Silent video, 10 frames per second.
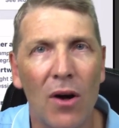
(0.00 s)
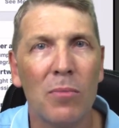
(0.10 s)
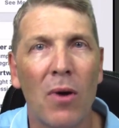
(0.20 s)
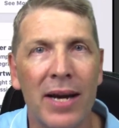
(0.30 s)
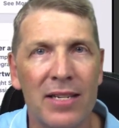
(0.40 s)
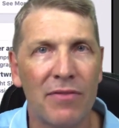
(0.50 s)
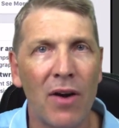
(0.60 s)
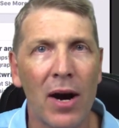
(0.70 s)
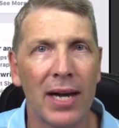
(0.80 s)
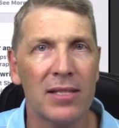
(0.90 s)
on my
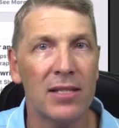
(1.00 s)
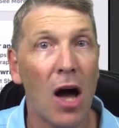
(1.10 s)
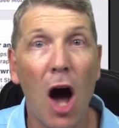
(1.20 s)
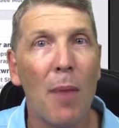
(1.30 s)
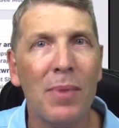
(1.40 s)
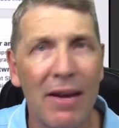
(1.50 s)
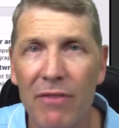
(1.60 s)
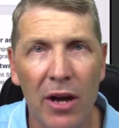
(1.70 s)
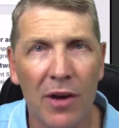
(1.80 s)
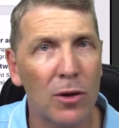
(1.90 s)
device. I'm
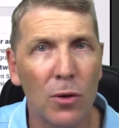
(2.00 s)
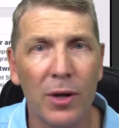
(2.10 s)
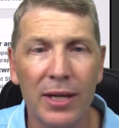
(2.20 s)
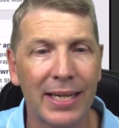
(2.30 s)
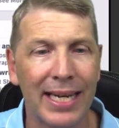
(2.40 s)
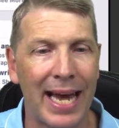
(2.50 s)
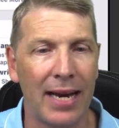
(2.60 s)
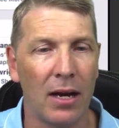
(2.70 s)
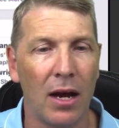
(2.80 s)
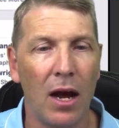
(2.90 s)
never going to look at it again.